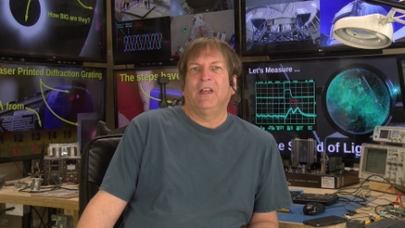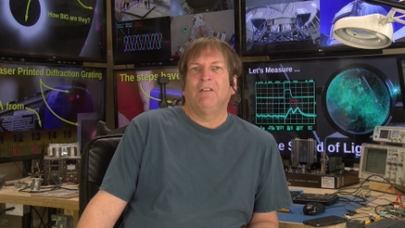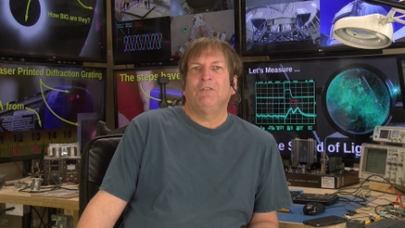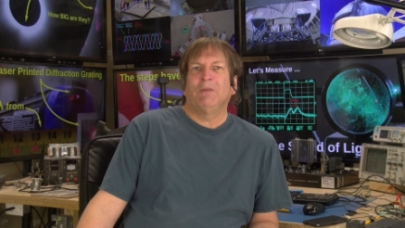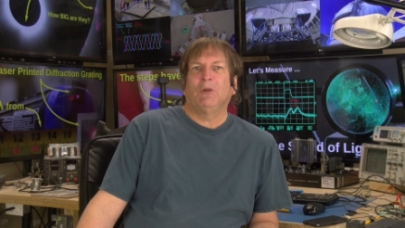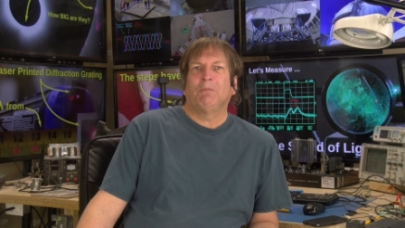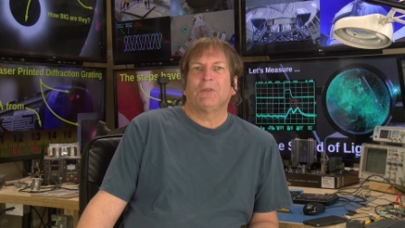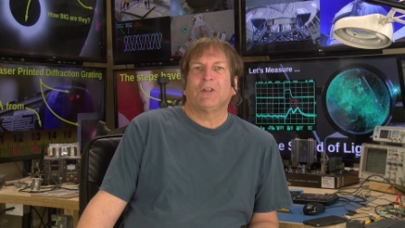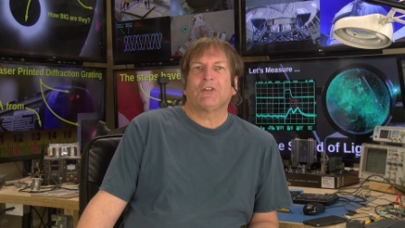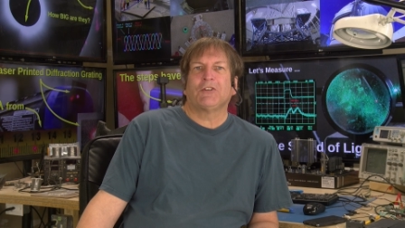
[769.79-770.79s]
enviable
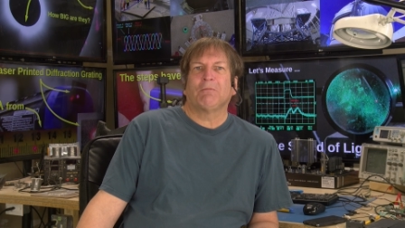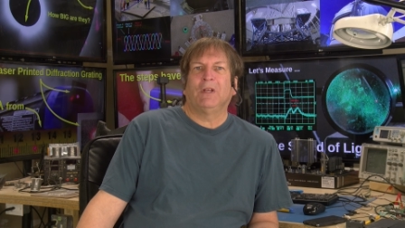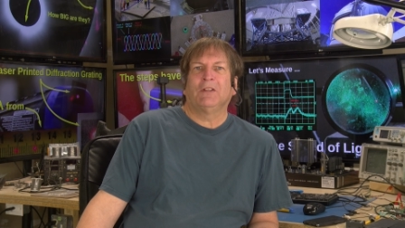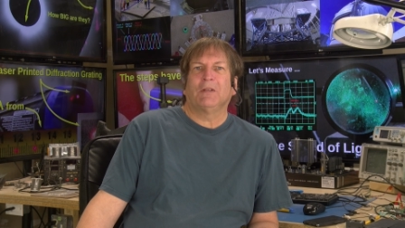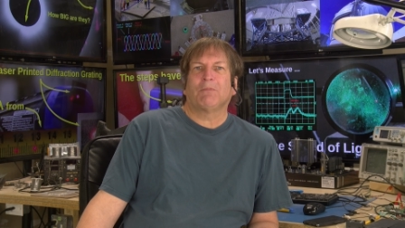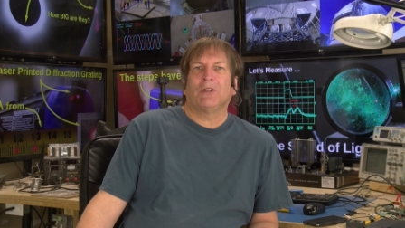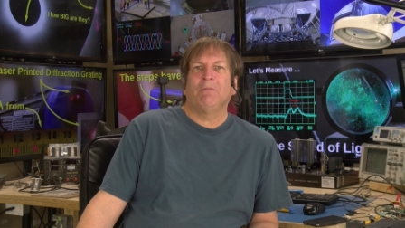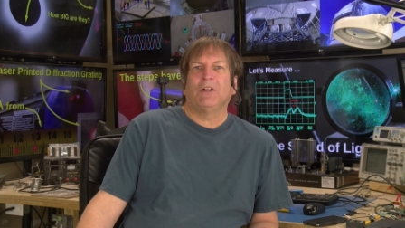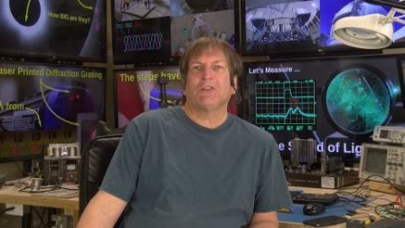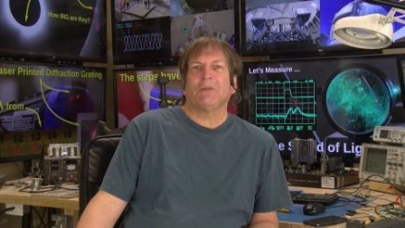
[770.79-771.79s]
position of being the
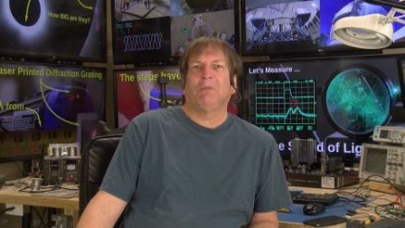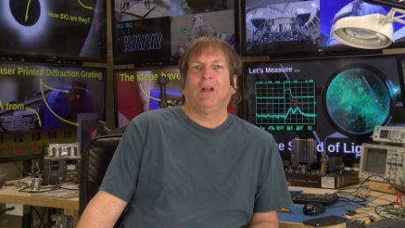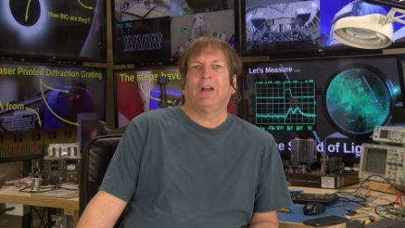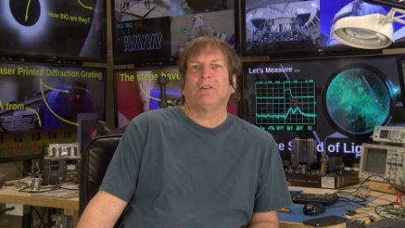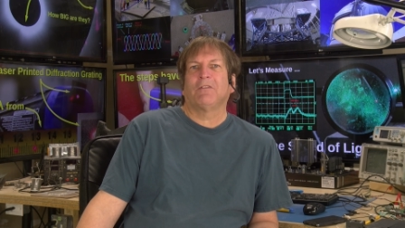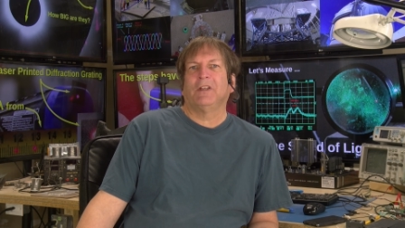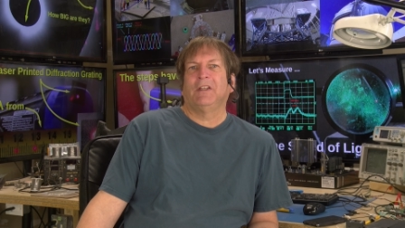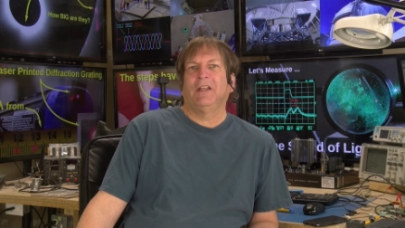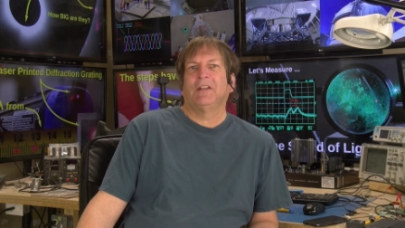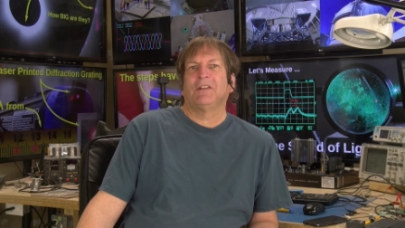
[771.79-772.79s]
premier supplier of the
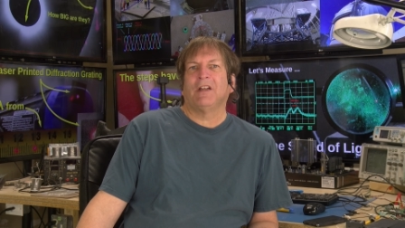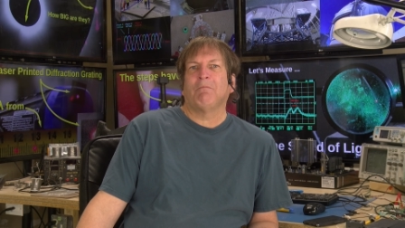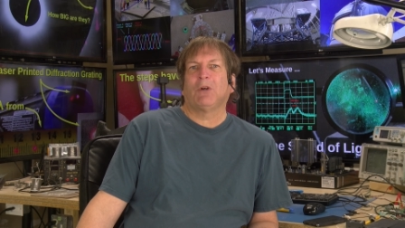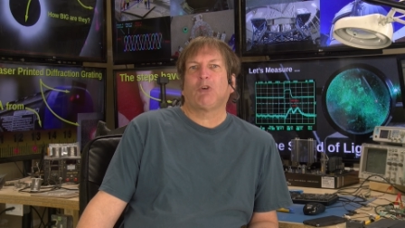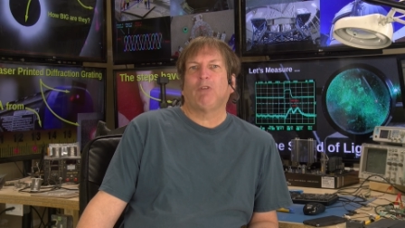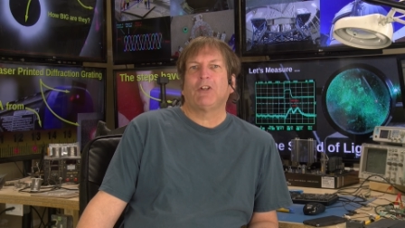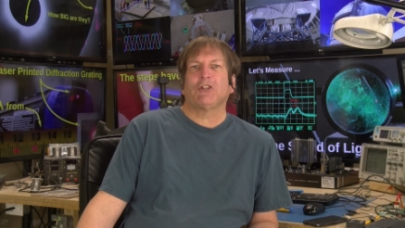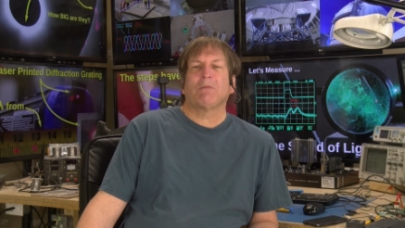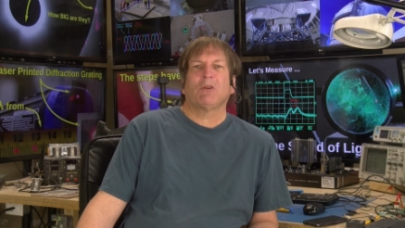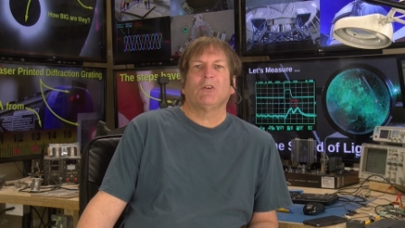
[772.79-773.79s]
needed
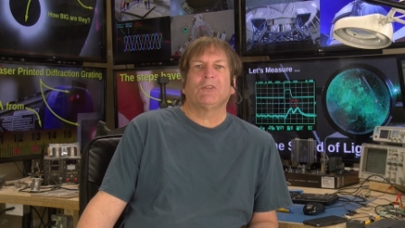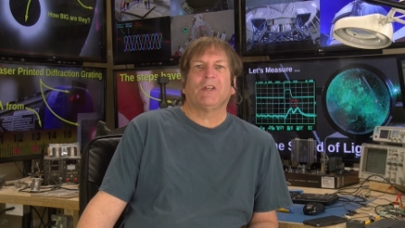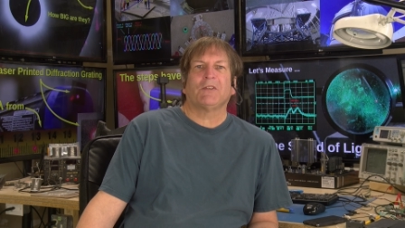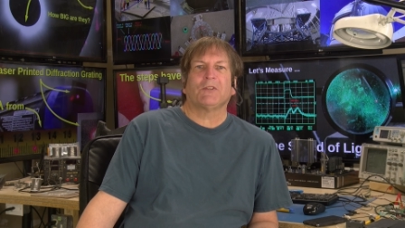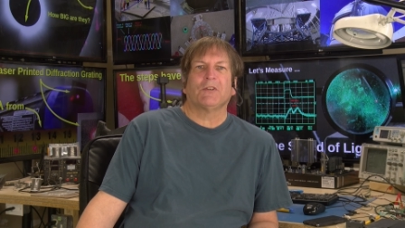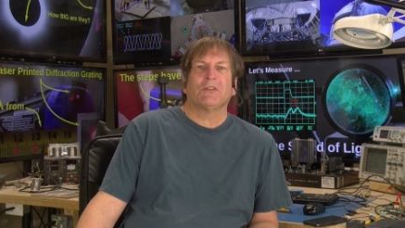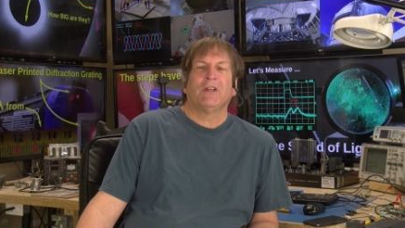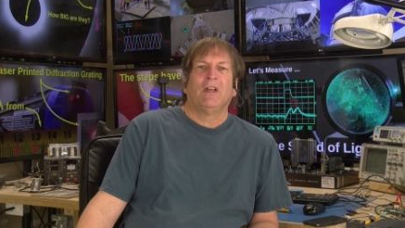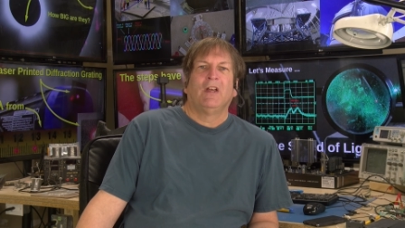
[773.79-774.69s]
number-crunching processors,